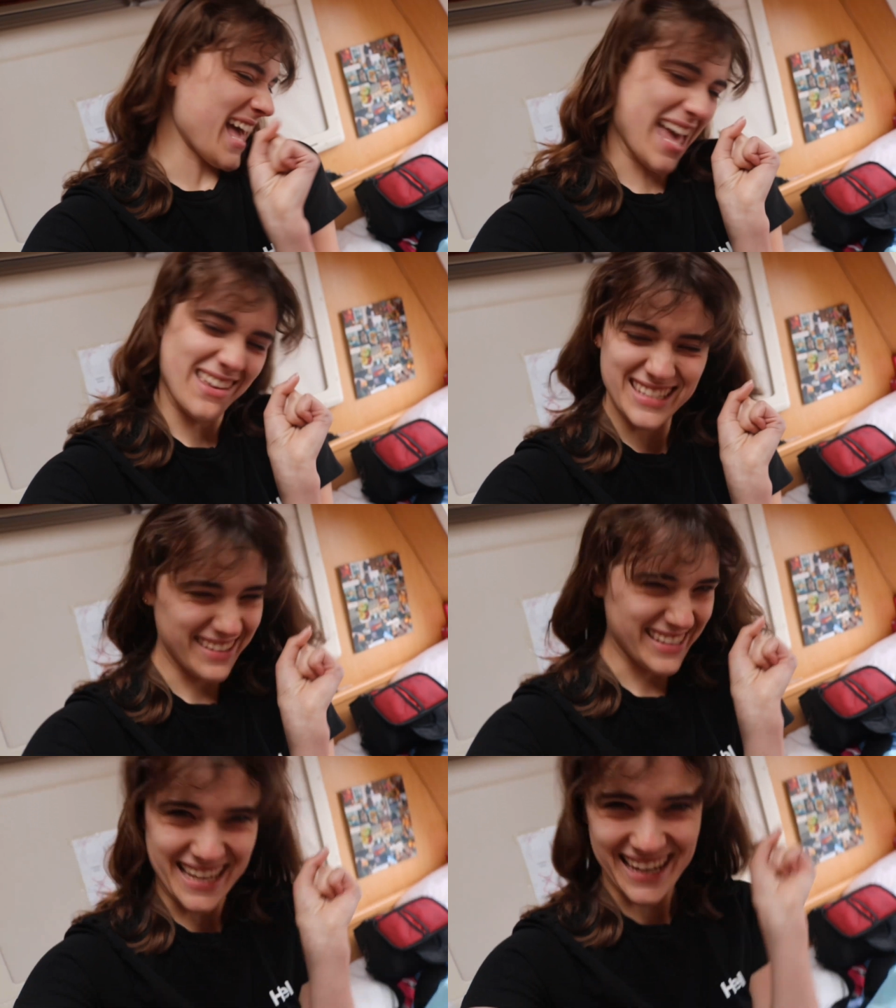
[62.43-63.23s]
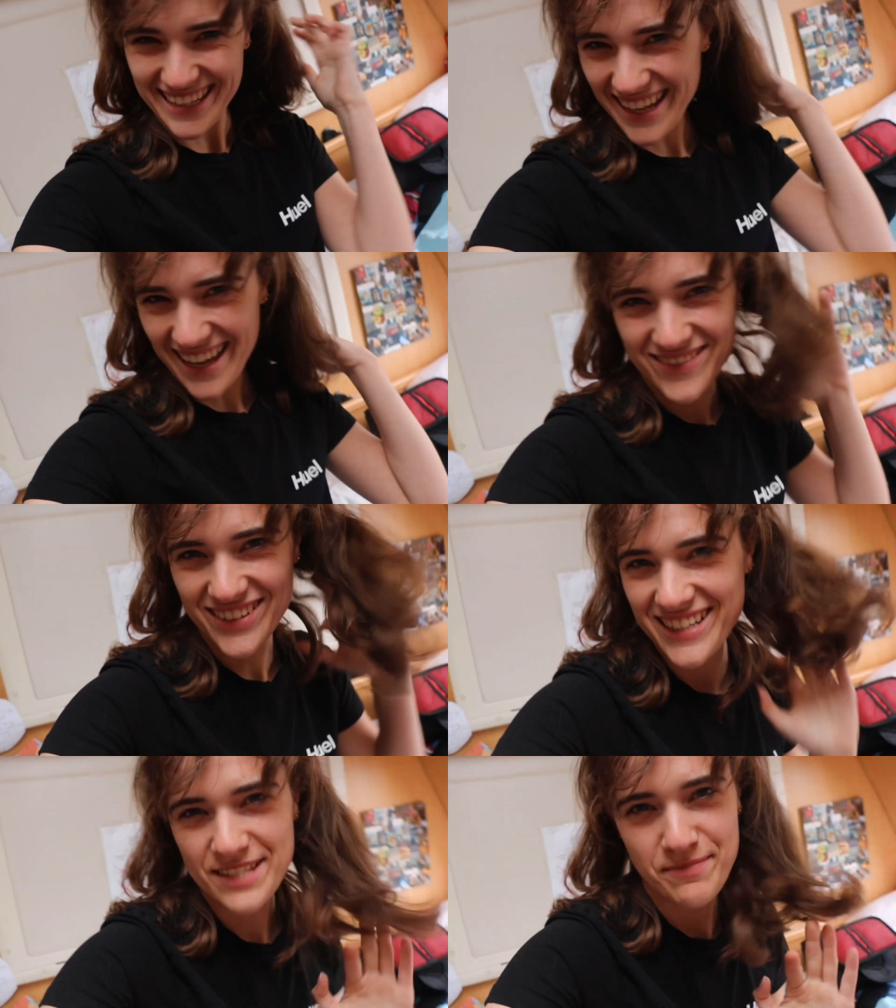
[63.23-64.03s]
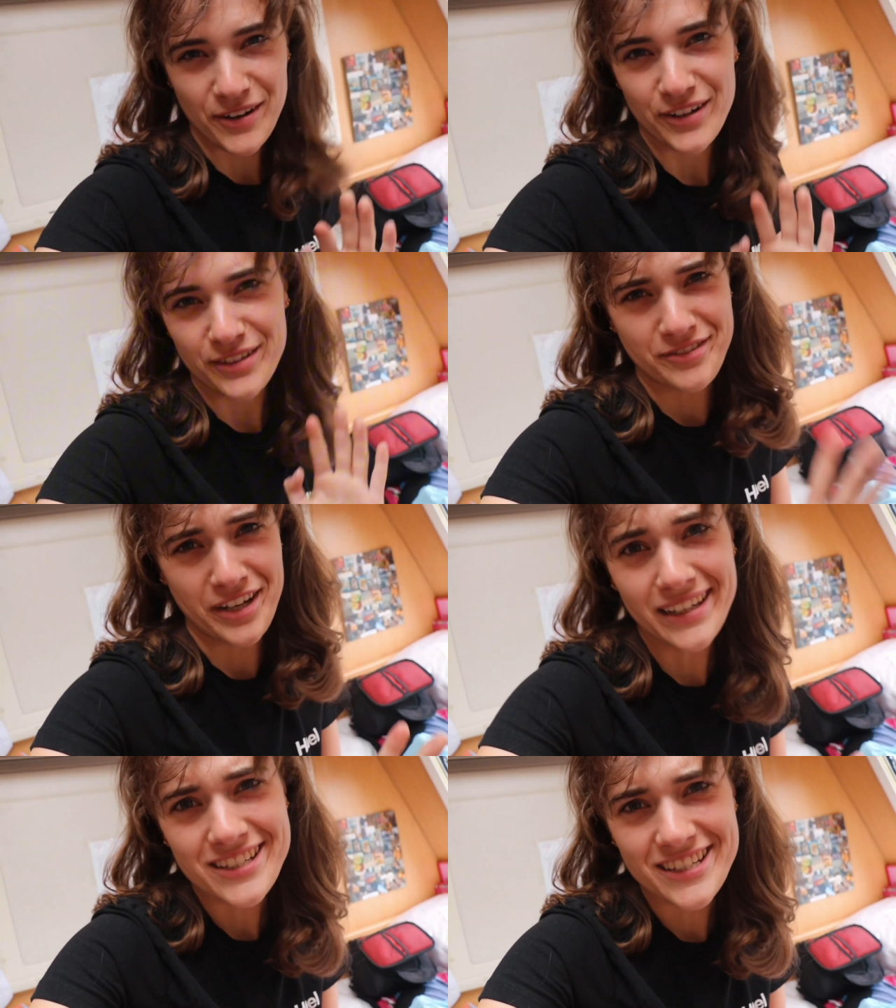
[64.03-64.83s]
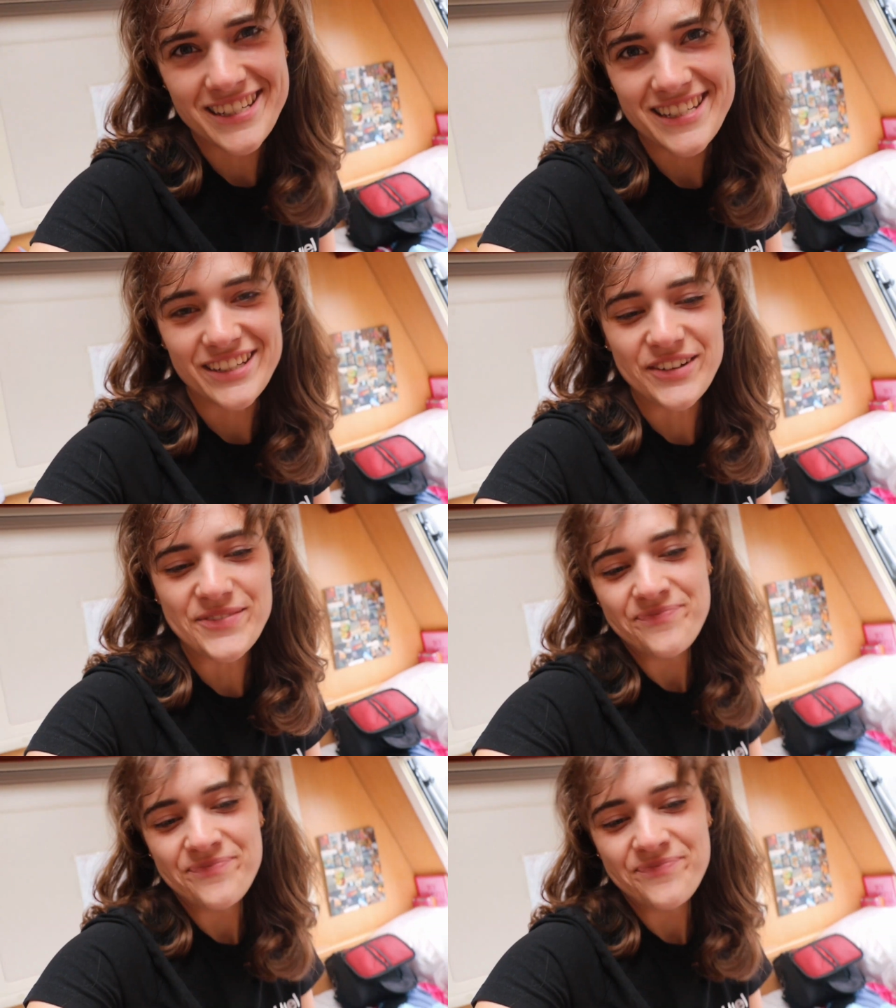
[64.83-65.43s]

I'm so excited. I've wanted to cosplay Ariel for ages, so